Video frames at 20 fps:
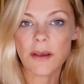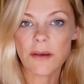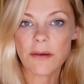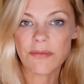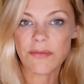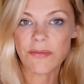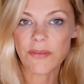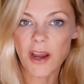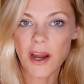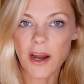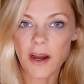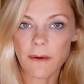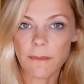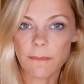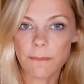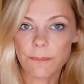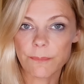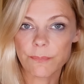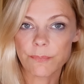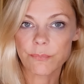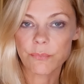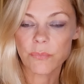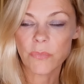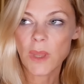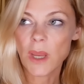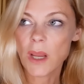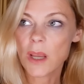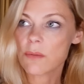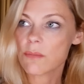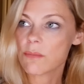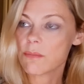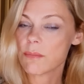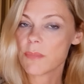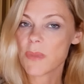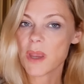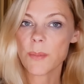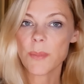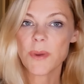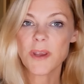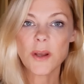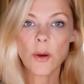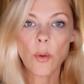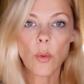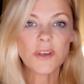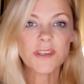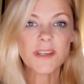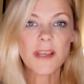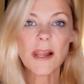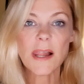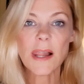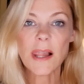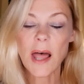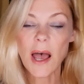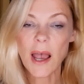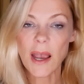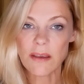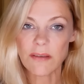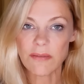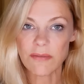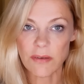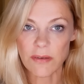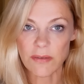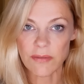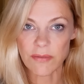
affair. Maybe there was a life